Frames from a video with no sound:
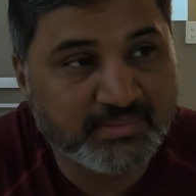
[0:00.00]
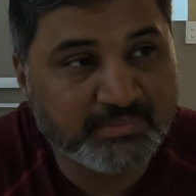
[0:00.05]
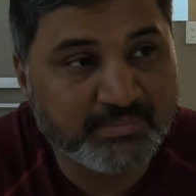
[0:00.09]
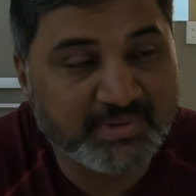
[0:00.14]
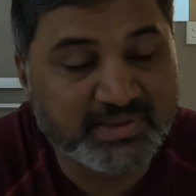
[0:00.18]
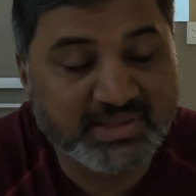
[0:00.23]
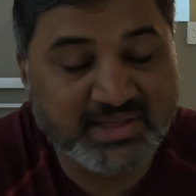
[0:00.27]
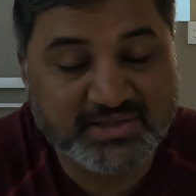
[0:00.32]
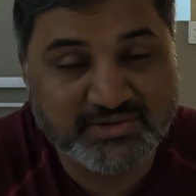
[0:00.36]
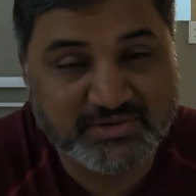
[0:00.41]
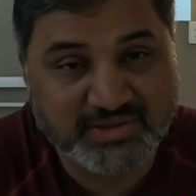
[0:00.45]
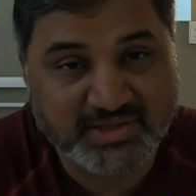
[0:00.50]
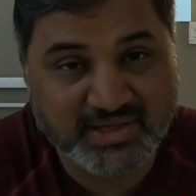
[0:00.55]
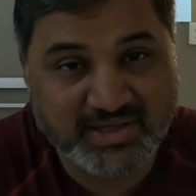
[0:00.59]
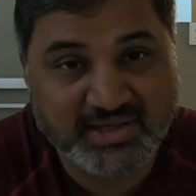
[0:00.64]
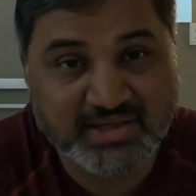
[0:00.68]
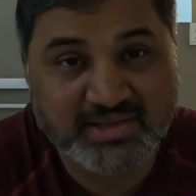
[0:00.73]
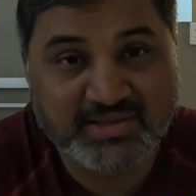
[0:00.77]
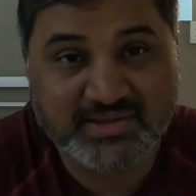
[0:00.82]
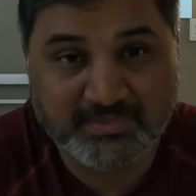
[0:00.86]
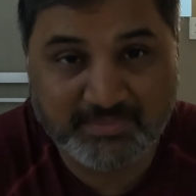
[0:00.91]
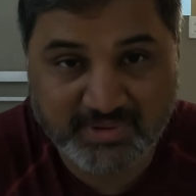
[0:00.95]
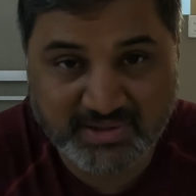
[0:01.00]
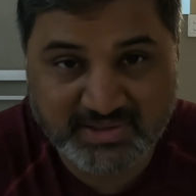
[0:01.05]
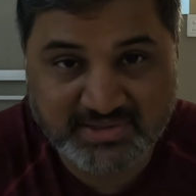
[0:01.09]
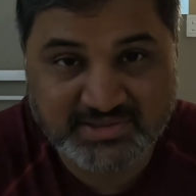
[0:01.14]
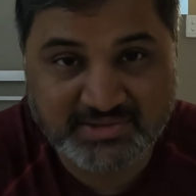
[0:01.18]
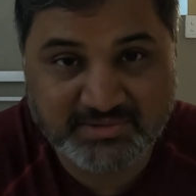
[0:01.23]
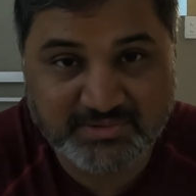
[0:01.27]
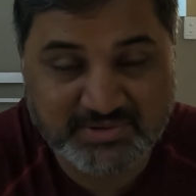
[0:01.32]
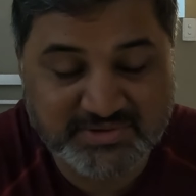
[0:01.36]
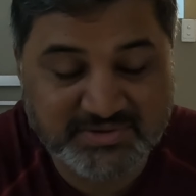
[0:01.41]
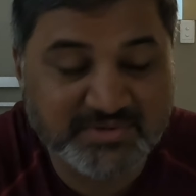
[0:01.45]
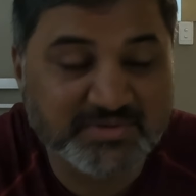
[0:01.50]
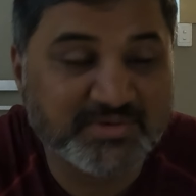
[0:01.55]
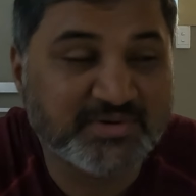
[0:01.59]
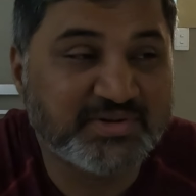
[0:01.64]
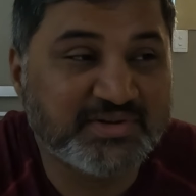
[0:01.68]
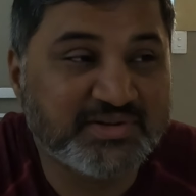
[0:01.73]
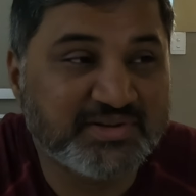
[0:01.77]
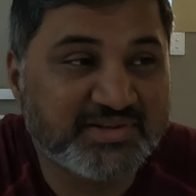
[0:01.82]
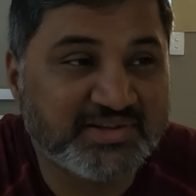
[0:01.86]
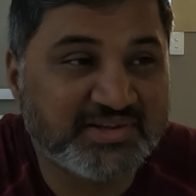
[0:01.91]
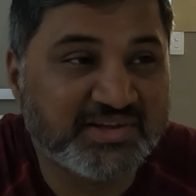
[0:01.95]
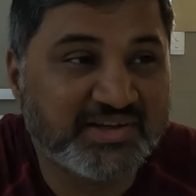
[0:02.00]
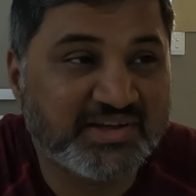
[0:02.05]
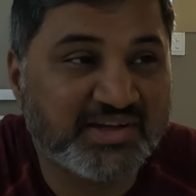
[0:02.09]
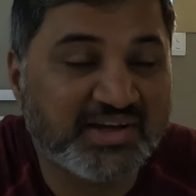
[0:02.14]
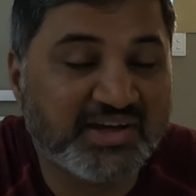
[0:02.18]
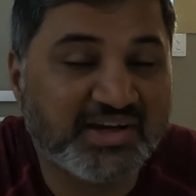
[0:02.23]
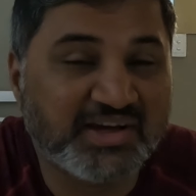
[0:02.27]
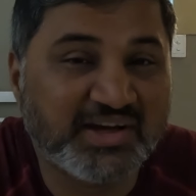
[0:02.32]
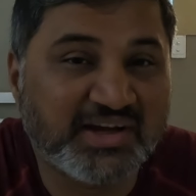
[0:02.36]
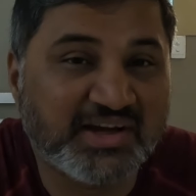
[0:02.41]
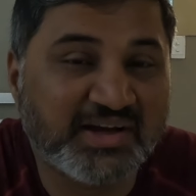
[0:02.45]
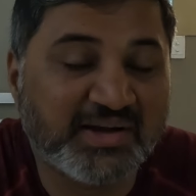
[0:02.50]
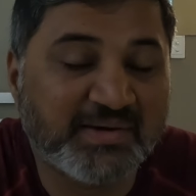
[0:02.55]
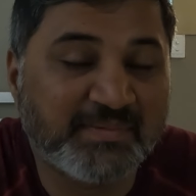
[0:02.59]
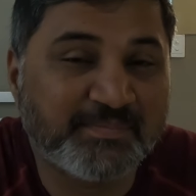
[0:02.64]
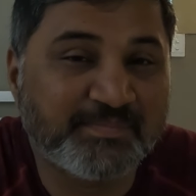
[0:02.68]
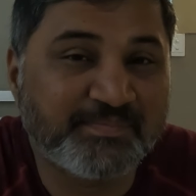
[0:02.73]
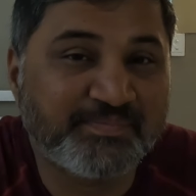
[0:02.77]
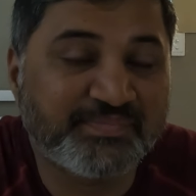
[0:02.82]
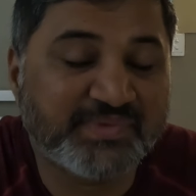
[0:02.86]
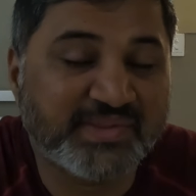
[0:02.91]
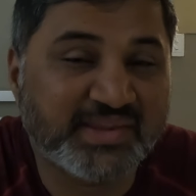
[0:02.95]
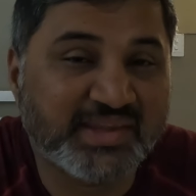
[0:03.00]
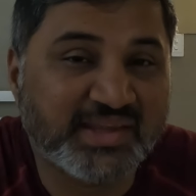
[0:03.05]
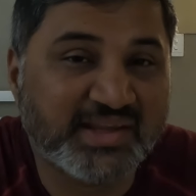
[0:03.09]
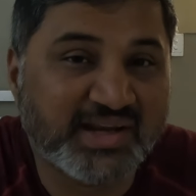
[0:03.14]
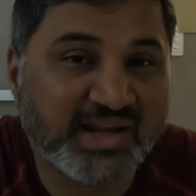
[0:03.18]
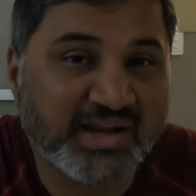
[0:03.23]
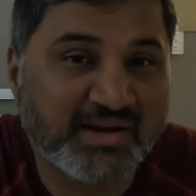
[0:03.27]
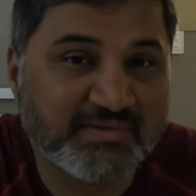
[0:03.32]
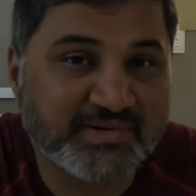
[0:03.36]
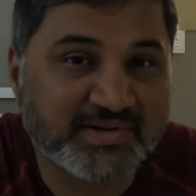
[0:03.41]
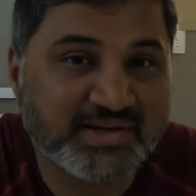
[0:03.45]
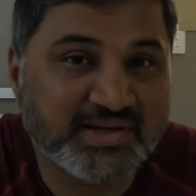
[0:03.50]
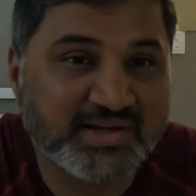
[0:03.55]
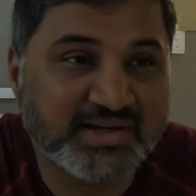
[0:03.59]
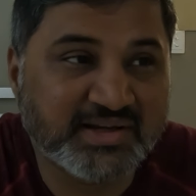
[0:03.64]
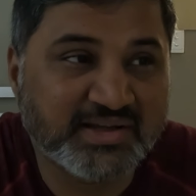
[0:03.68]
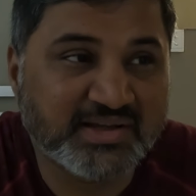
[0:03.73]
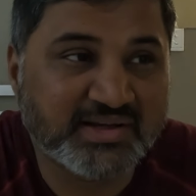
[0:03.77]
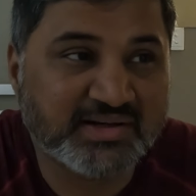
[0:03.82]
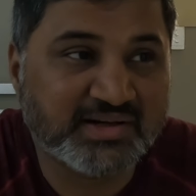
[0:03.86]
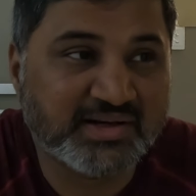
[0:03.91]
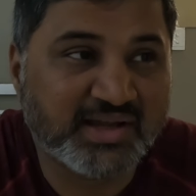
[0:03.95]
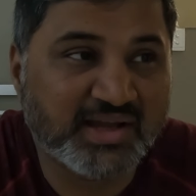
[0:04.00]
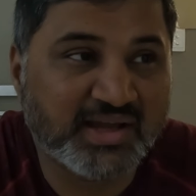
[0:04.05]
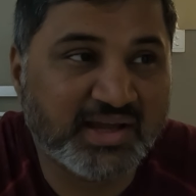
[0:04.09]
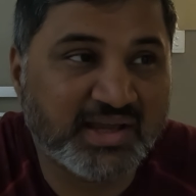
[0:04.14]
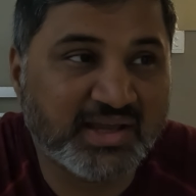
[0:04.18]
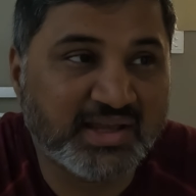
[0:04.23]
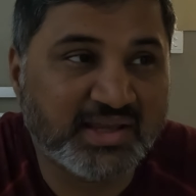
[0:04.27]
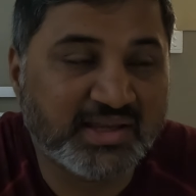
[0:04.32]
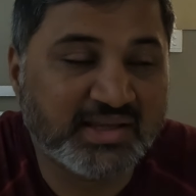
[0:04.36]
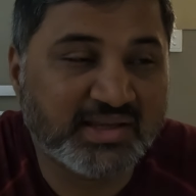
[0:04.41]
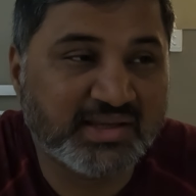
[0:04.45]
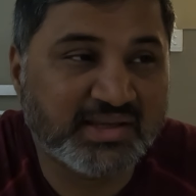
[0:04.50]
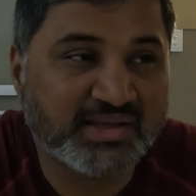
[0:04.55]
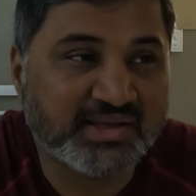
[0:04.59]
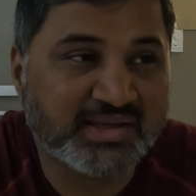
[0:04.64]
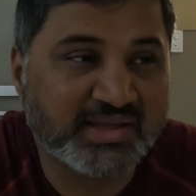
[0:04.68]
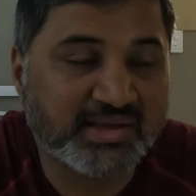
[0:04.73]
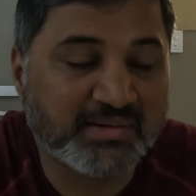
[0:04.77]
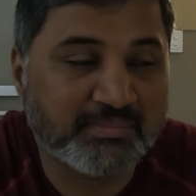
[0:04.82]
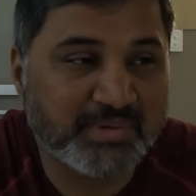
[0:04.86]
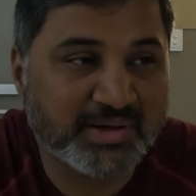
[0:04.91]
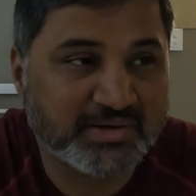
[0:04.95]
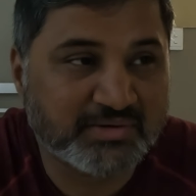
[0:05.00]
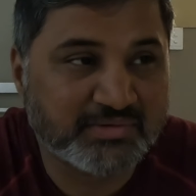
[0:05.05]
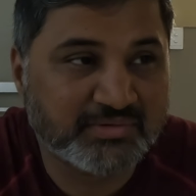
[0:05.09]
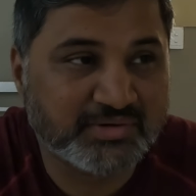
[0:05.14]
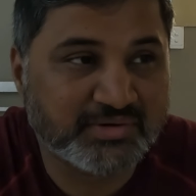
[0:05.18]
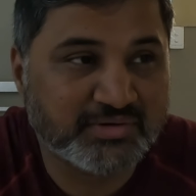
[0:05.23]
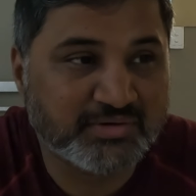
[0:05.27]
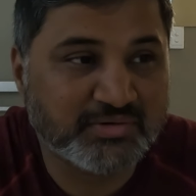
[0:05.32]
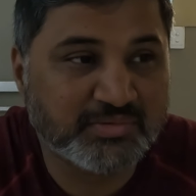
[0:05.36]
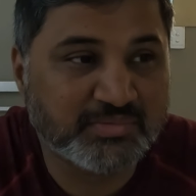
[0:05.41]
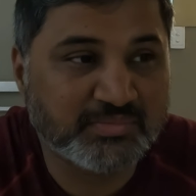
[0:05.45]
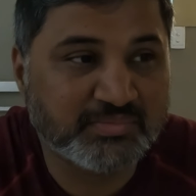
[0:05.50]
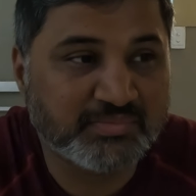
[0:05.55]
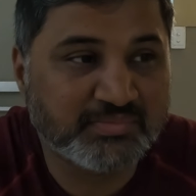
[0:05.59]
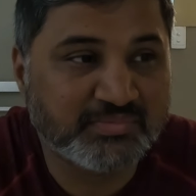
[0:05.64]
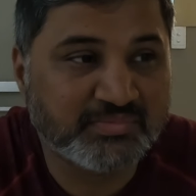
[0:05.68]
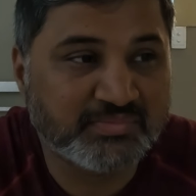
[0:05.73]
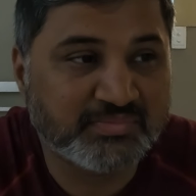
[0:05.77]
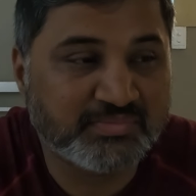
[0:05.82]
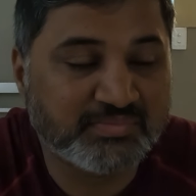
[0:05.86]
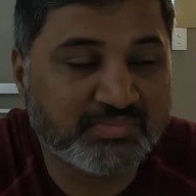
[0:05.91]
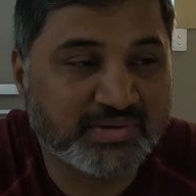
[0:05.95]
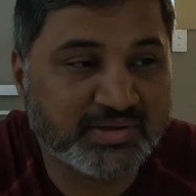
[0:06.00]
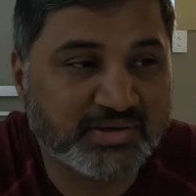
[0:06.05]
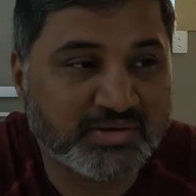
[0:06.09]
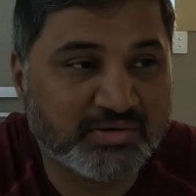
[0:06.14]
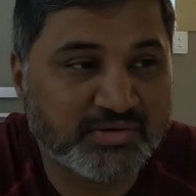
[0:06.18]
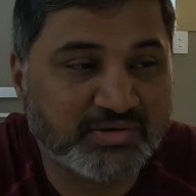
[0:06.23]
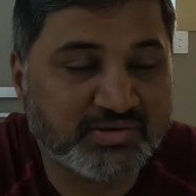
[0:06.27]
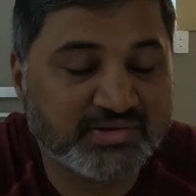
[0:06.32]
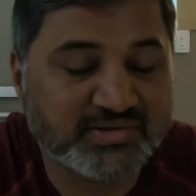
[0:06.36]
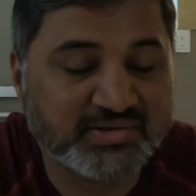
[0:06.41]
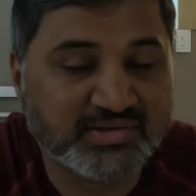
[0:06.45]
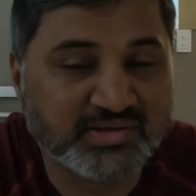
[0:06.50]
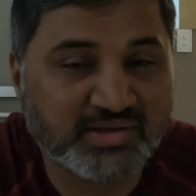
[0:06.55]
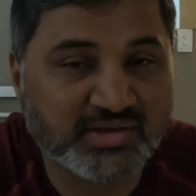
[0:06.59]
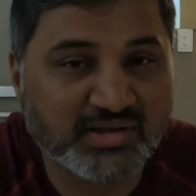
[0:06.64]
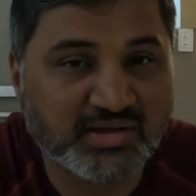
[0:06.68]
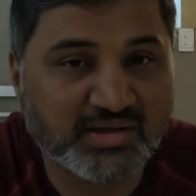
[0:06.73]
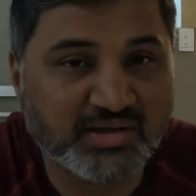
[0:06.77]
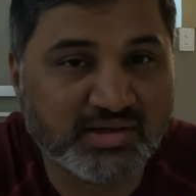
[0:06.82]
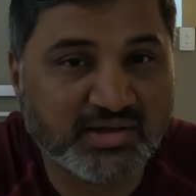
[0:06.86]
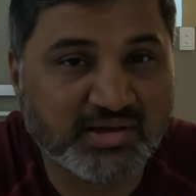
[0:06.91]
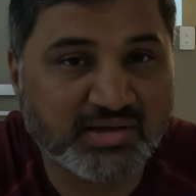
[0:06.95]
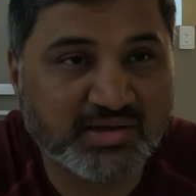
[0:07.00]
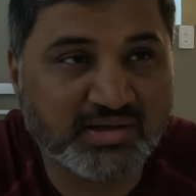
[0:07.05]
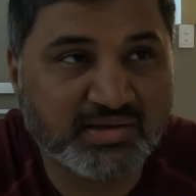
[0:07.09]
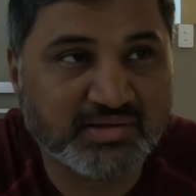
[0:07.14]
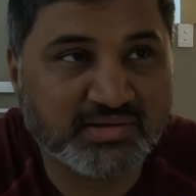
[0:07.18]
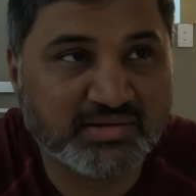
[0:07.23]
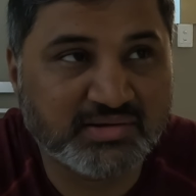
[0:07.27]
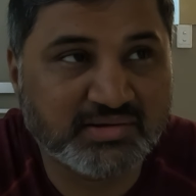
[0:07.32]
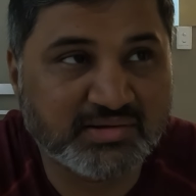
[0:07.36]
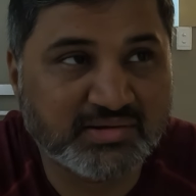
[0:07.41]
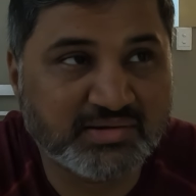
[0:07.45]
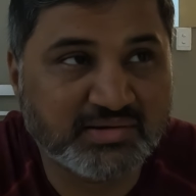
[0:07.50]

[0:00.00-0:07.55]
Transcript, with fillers: but that's okay the pasta was good um, then after dinner I came back to the room because uh,